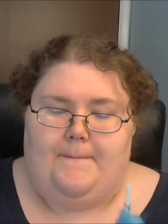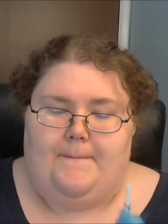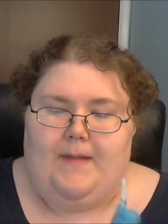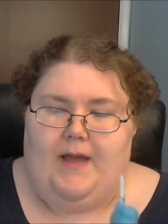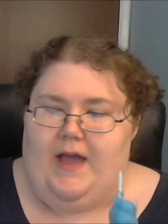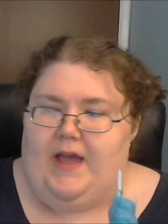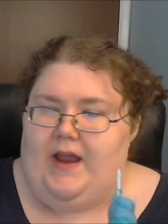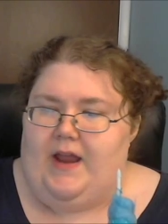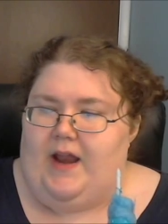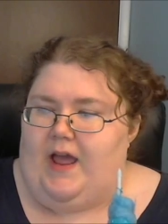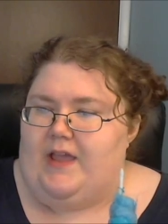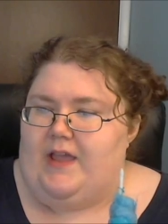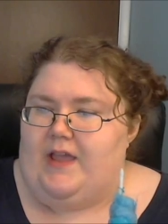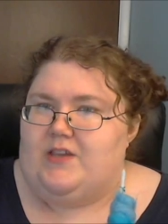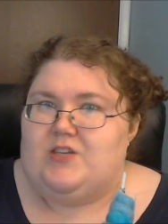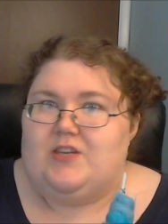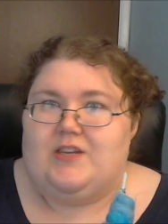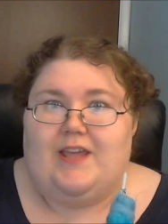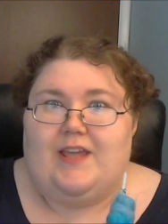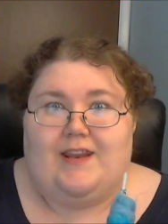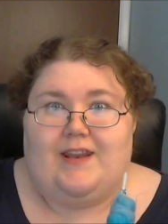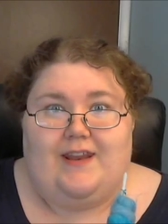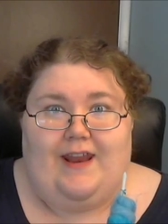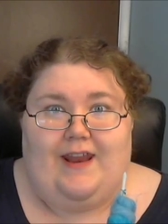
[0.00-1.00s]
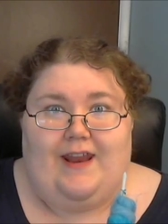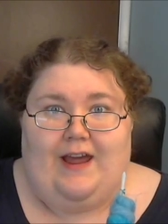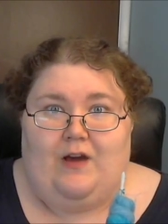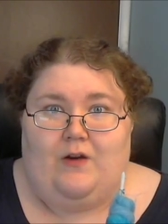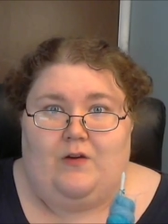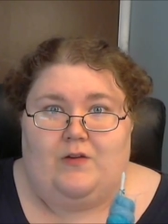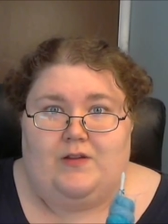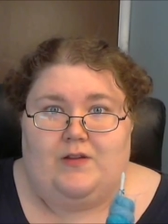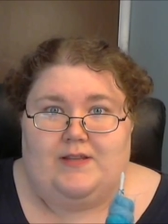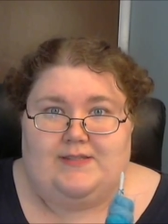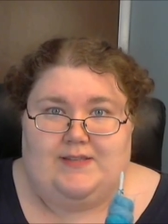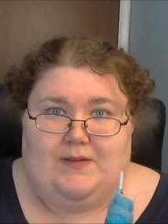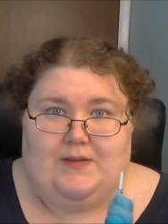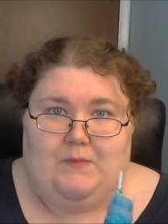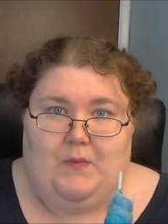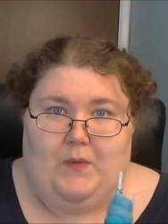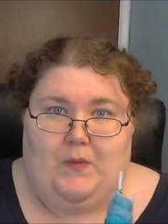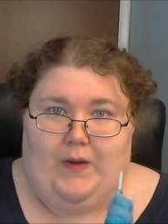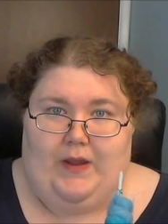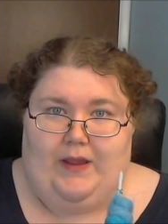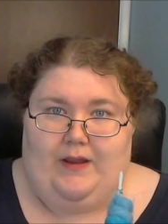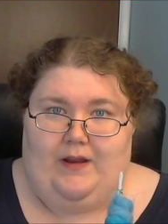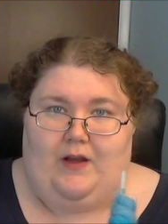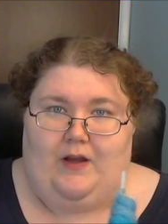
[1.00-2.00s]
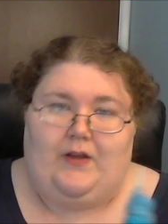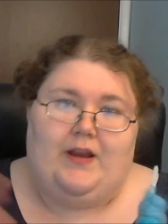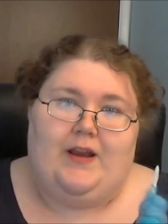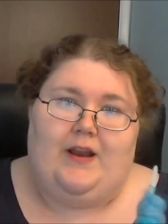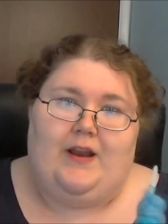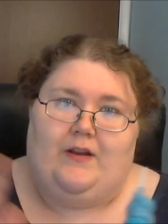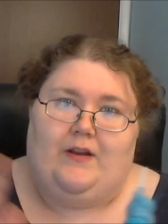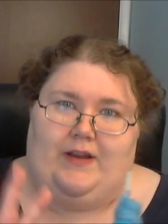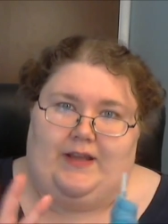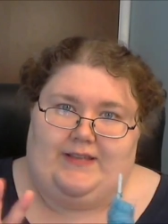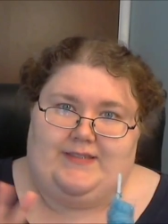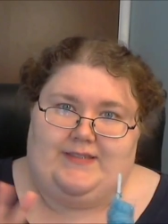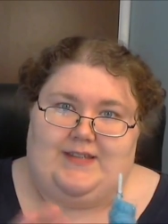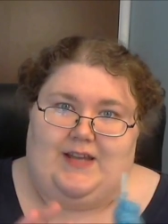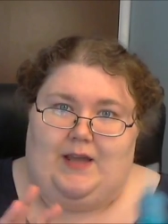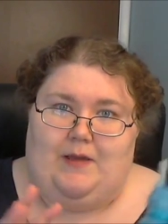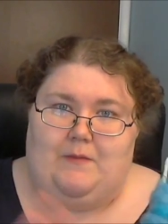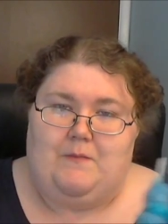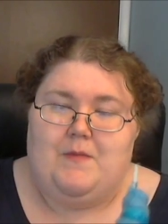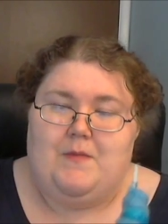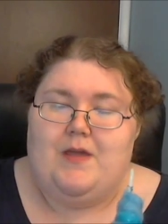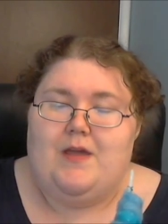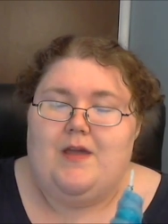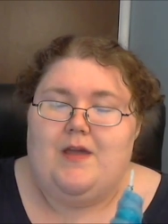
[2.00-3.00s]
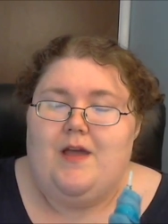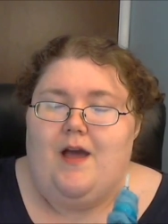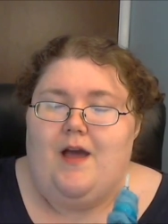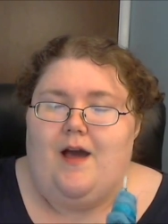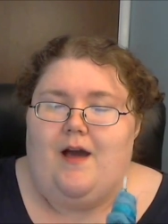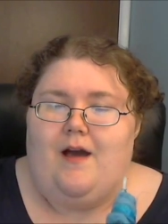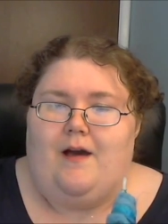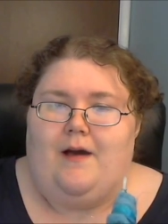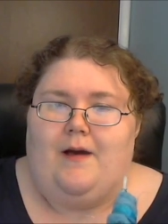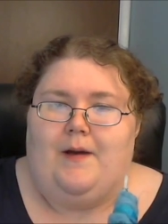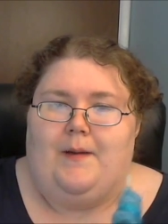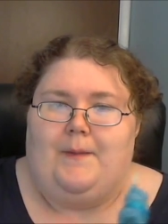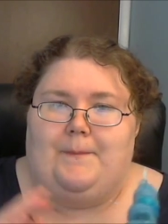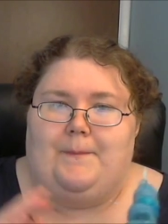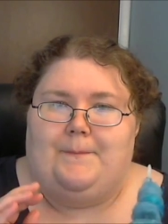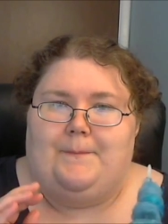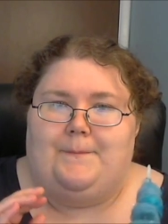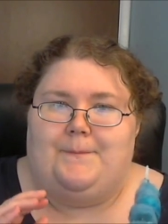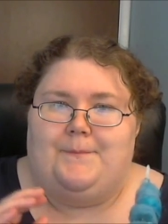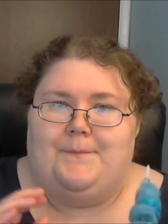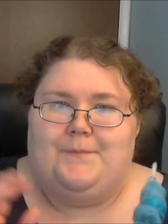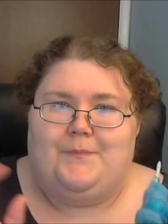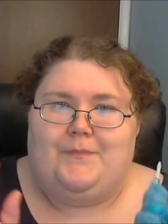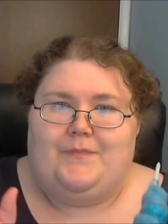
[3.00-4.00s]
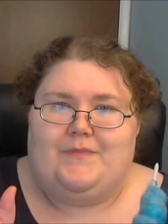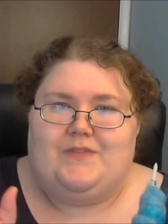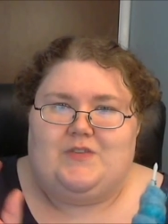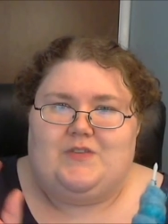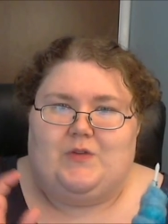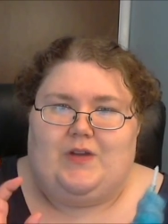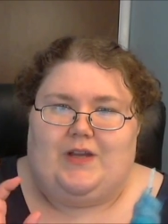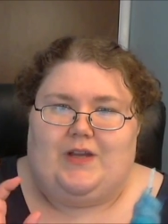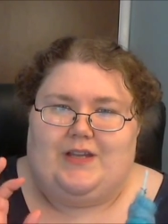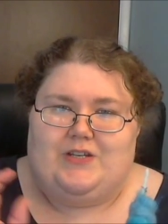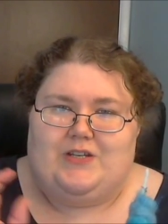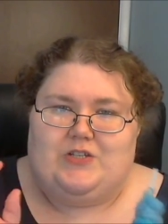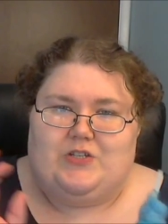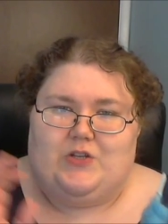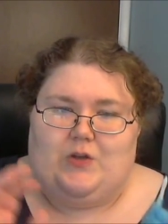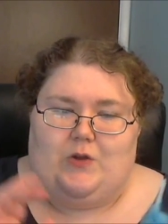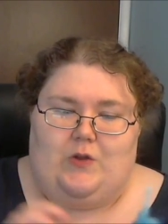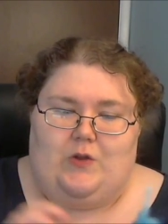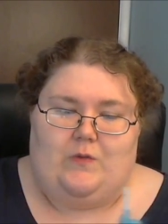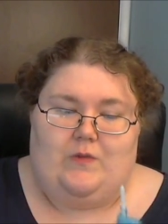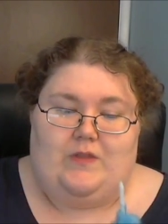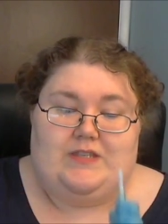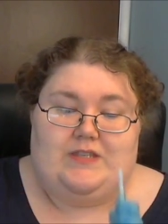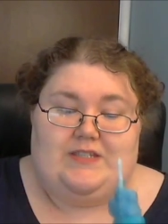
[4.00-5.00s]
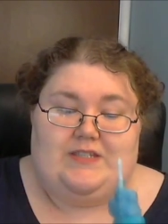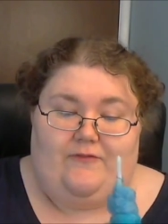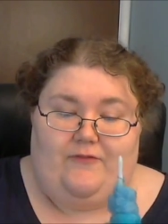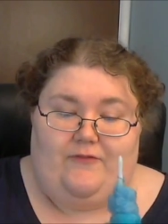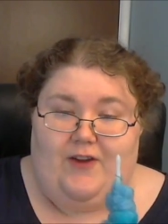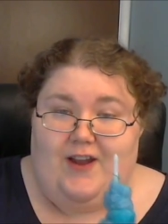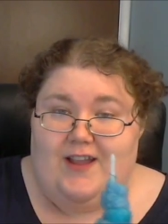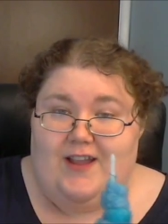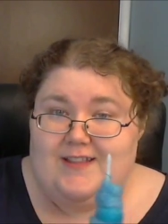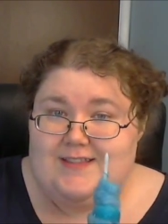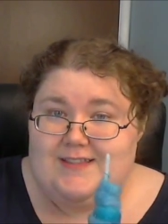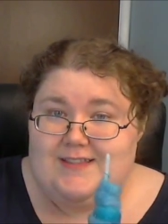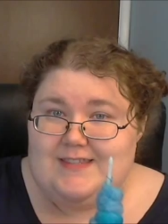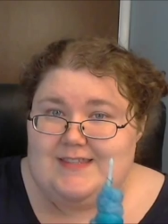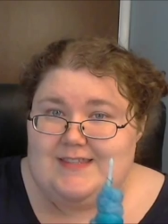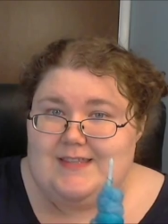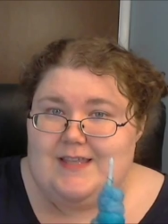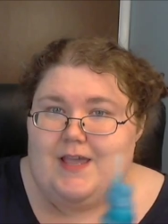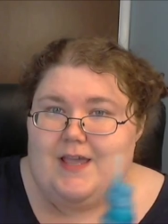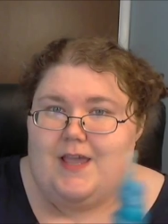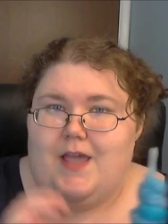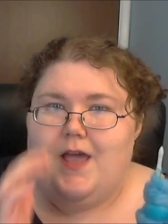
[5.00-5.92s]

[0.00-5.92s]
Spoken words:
And I should get it out at some point. I'll get it out next time. So I can show you the difference.